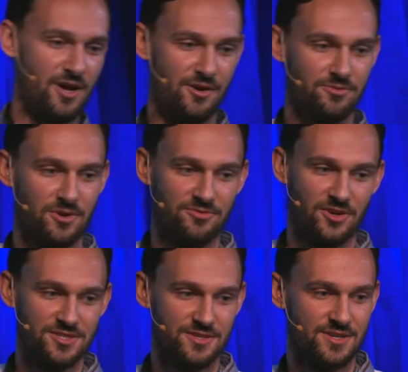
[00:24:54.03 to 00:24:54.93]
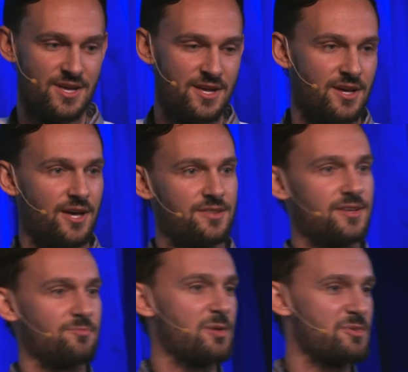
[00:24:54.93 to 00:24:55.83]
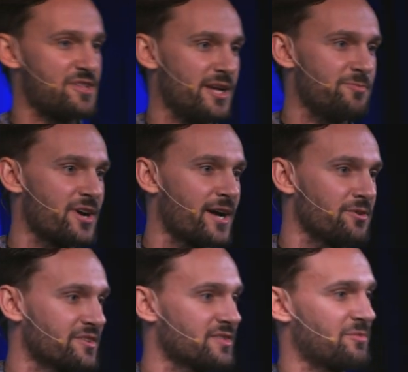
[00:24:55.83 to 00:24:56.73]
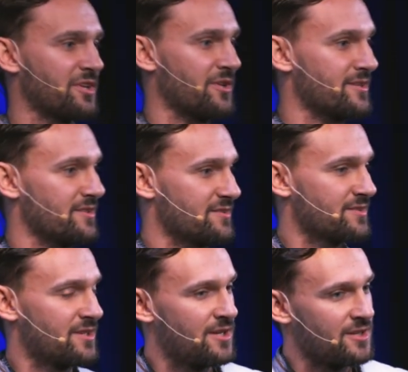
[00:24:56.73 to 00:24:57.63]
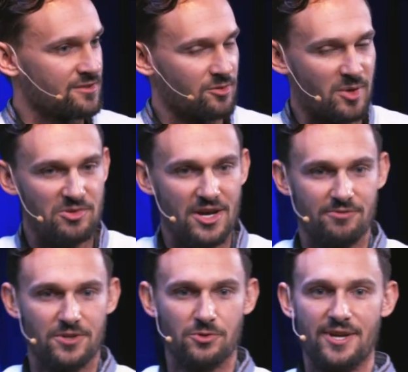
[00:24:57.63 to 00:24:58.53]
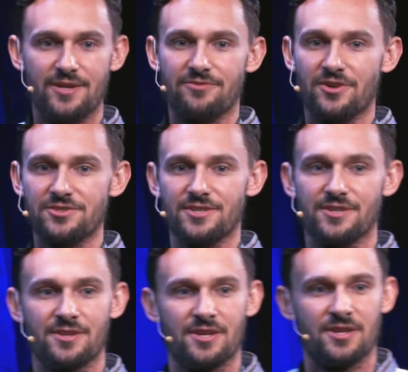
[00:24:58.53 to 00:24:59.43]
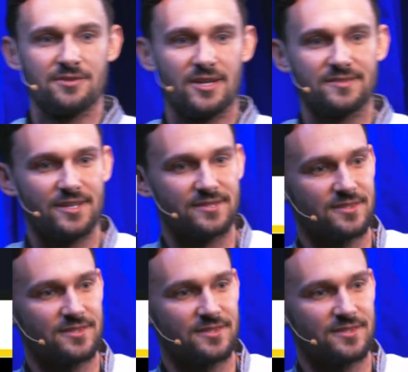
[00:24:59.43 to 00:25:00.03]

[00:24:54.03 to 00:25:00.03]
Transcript: for a function. And then maybe the API looks something like this. So maybe you have a create function that takes